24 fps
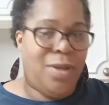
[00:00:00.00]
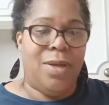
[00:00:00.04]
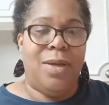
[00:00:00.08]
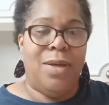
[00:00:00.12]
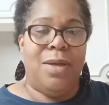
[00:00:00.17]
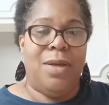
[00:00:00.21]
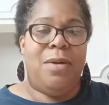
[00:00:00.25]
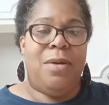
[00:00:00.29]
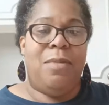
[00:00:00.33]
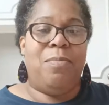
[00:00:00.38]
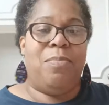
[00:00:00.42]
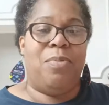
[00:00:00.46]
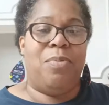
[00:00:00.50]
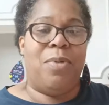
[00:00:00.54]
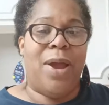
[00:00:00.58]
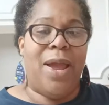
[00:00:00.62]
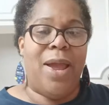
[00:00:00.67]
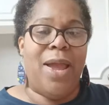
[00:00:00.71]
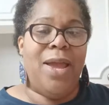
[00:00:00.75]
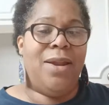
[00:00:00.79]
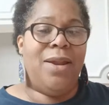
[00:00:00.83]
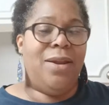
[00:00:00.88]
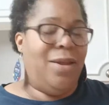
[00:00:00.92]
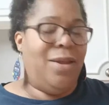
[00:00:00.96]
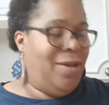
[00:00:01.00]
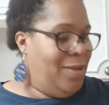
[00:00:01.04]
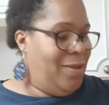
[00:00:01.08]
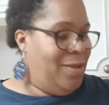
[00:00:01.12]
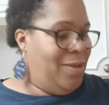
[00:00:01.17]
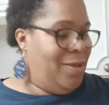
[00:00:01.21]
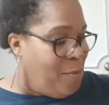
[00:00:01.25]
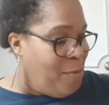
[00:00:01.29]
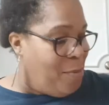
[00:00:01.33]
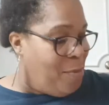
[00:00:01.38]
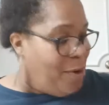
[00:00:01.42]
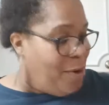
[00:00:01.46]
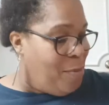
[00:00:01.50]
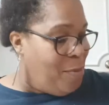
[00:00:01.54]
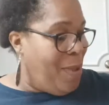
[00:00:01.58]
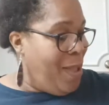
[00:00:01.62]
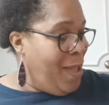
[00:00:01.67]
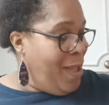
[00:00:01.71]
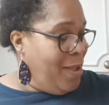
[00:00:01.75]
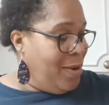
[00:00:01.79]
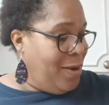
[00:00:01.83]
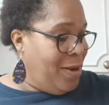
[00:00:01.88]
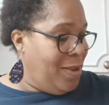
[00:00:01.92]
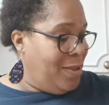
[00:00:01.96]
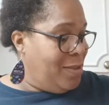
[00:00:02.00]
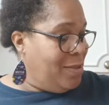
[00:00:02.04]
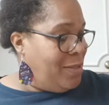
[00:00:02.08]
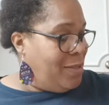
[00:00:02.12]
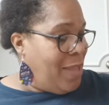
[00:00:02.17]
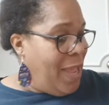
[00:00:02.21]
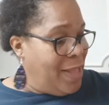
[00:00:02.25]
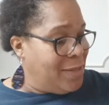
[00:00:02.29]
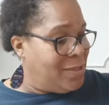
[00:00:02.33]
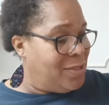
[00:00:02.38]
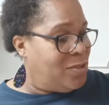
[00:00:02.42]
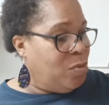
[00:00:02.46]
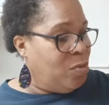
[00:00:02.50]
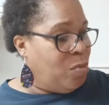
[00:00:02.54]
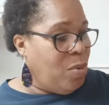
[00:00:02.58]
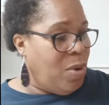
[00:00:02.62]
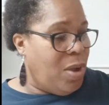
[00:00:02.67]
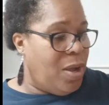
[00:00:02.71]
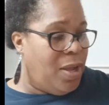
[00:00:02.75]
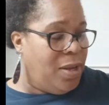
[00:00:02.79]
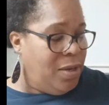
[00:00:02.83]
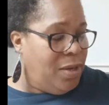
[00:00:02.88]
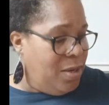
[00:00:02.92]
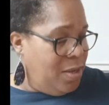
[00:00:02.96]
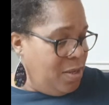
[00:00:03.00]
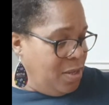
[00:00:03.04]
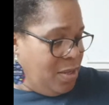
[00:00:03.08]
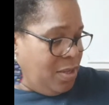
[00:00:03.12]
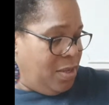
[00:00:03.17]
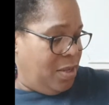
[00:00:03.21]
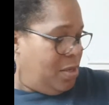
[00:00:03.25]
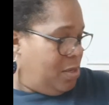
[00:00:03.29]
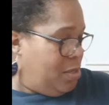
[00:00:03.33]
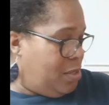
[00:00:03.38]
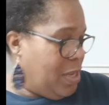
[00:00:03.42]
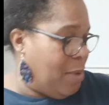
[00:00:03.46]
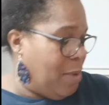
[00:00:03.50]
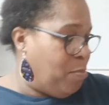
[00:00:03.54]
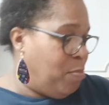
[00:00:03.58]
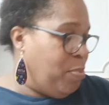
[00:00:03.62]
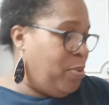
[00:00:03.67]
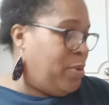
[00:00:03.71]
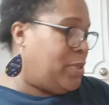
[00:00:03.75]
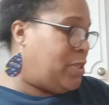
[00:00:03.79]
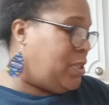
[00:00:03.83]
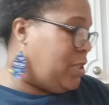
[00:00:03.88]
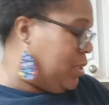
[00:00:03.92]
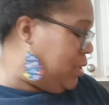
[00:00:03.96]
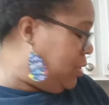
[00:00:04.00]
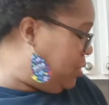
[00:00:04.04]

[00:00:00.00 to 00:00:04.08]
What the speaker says: Brandon, everybody, that's the one that pushes my